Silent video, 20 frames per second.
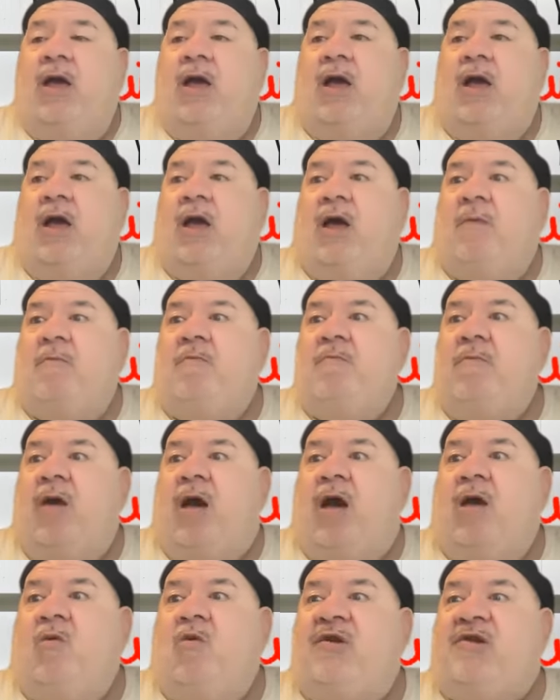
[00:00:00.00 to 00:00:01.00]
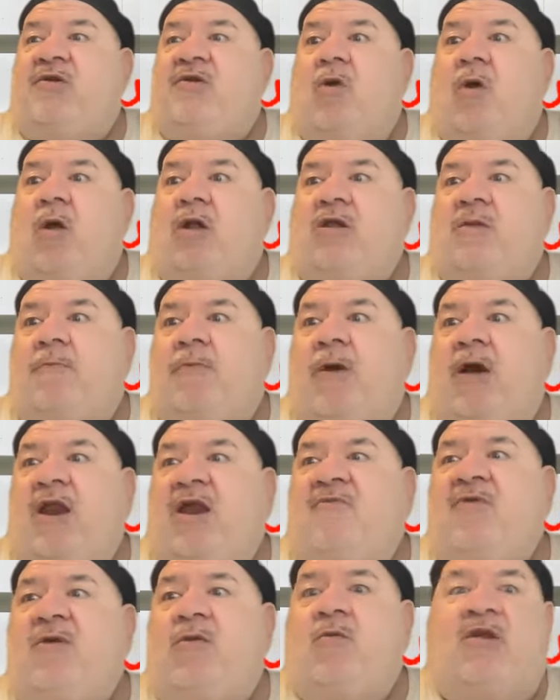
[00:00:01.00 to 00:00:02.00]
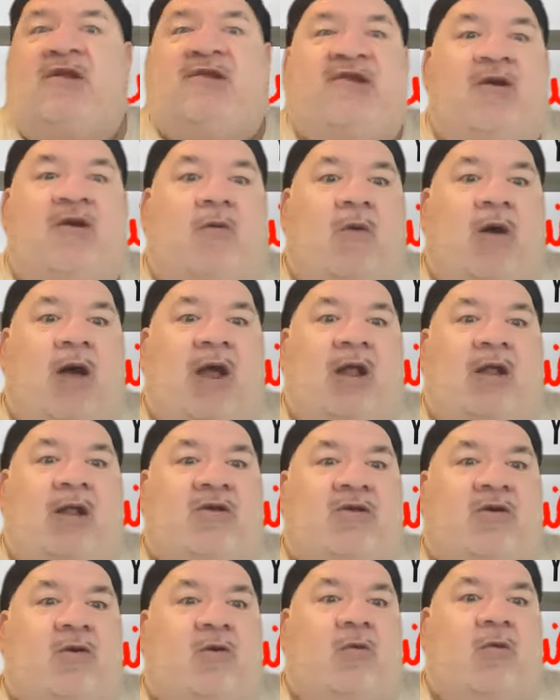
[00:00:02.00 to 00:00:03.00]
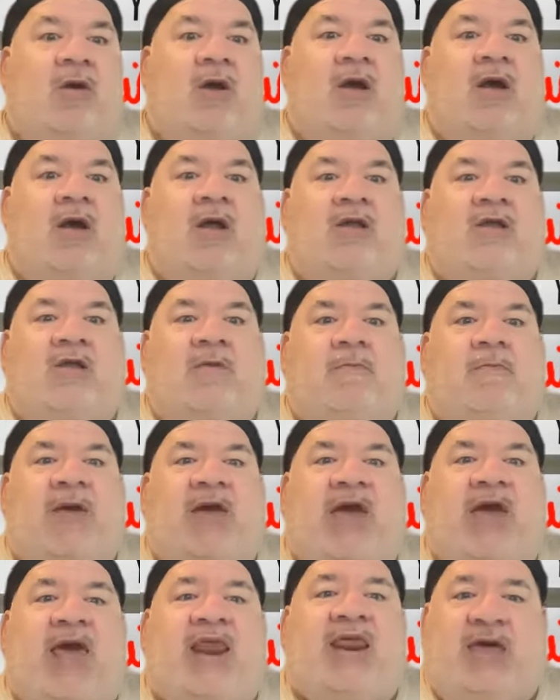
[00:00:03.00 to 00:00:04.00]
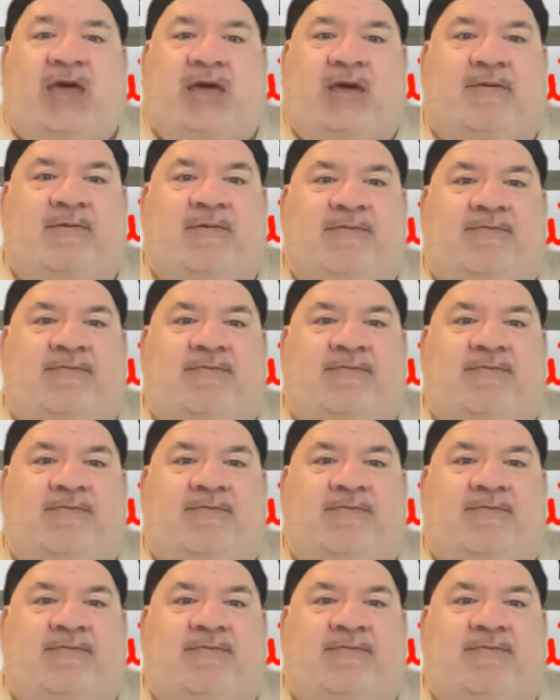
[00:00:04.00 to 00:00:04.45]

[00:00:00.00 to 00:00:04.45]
I was called upon every once in a while to be Eddie,